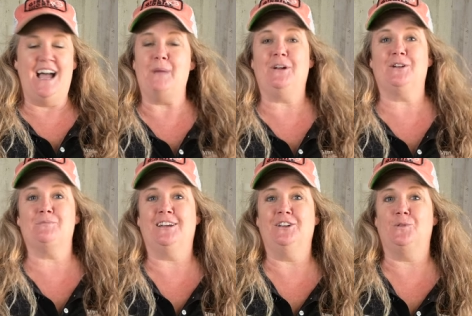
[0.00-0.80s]
I'm here to
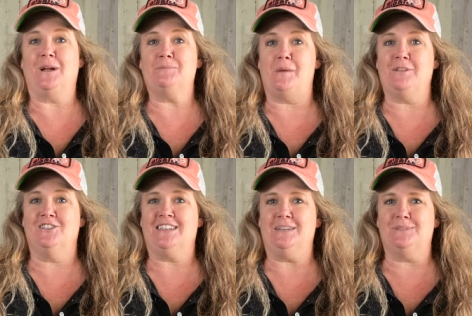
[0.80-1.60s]
bring you quick
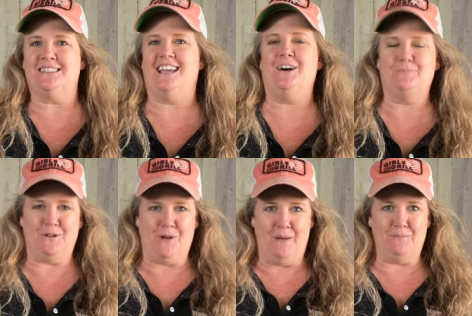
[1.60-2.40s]
barbecue tips to help
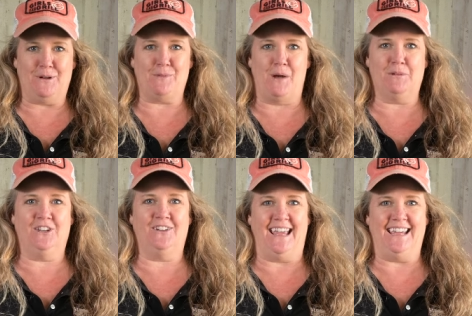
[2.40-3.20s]
you up your
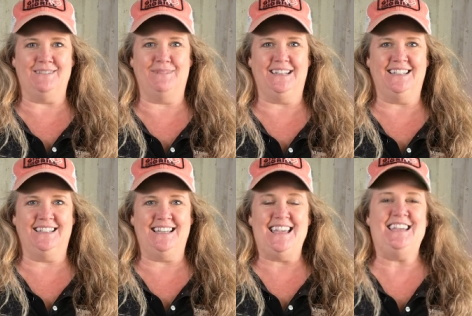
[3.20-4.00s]
barbecue game.
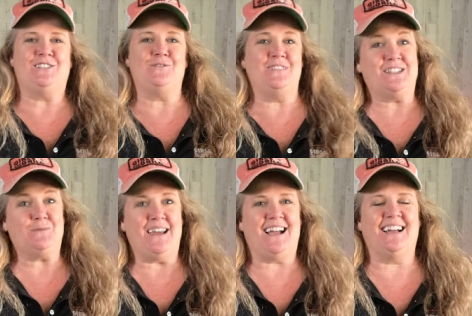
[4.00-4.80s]
So this
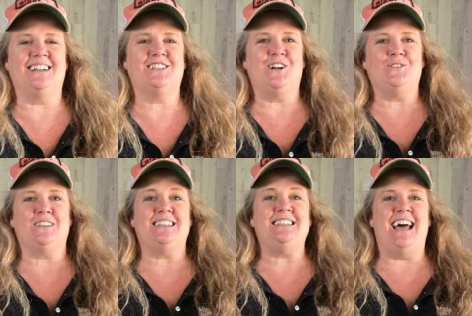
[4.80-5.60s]
week, I got to go
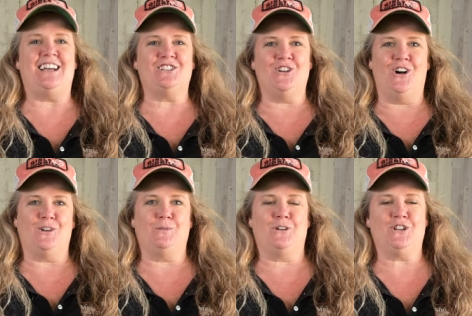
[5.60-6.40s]
to the National
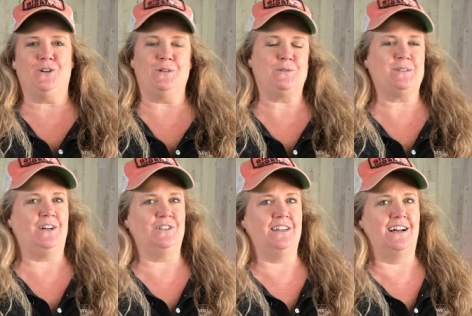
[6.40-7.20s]
Hardware Show, which was
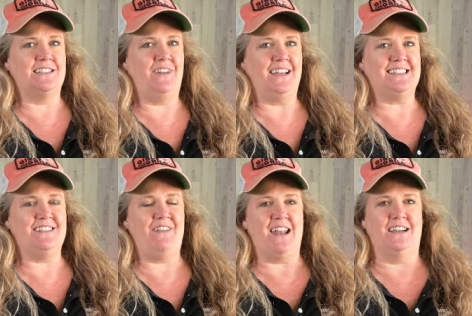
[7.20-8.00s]
held in Las Vegas,
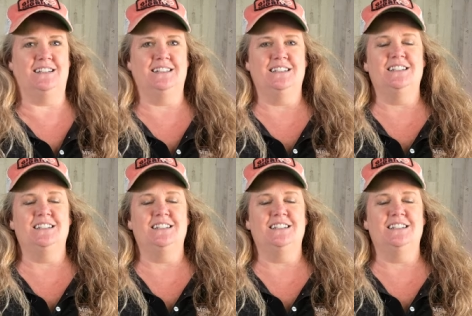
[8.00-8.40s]
Nevada.